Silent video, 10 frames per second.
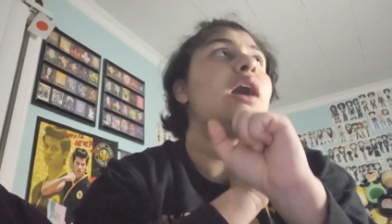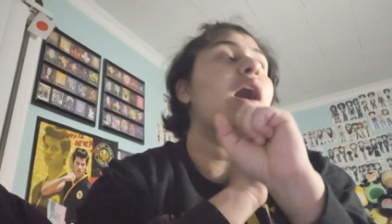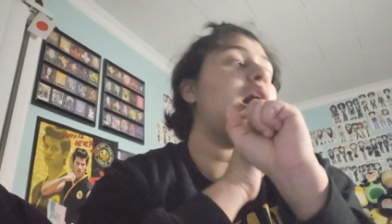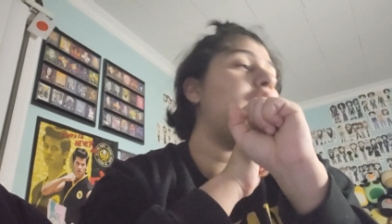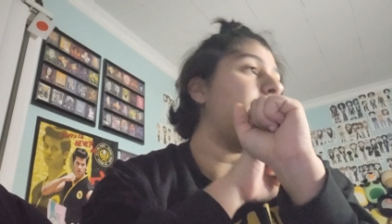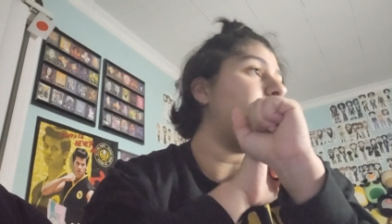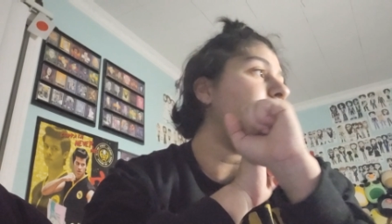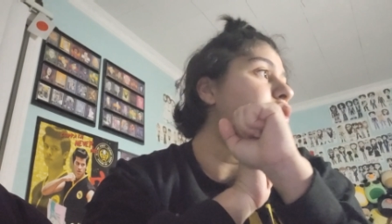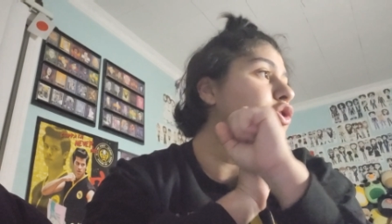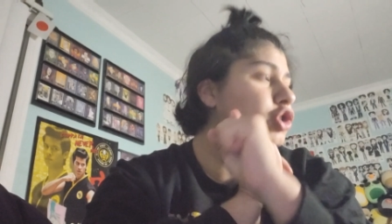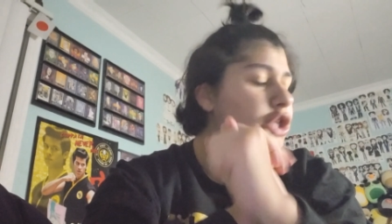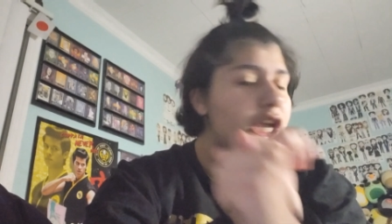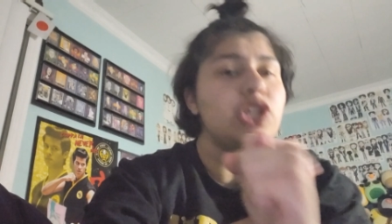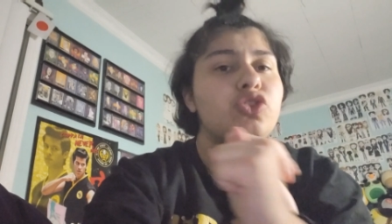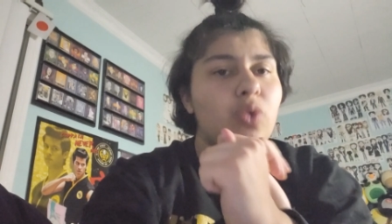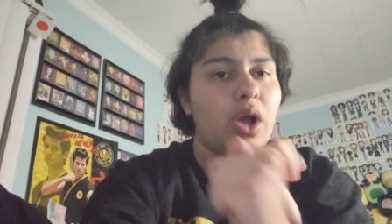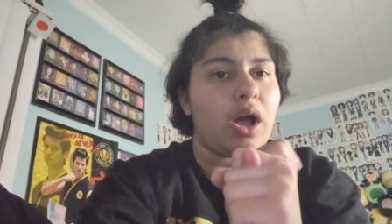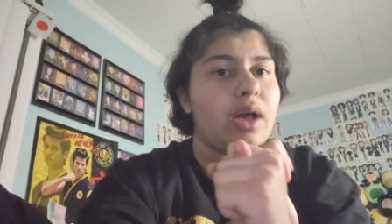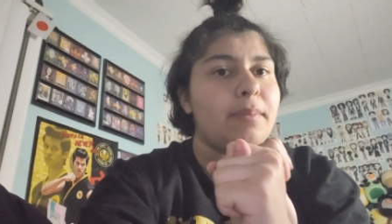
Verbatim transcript: I did draw,